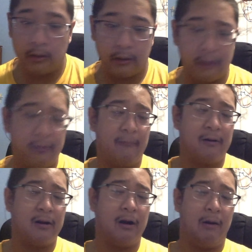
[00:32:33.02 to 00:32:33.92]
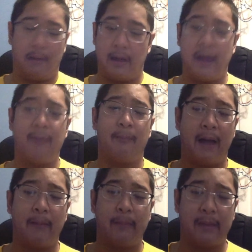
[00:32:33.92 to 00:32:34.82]
You never know. It
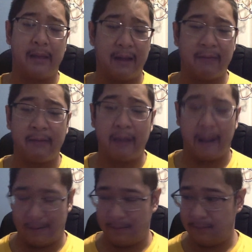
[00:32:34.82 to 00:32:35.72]
might be a thing.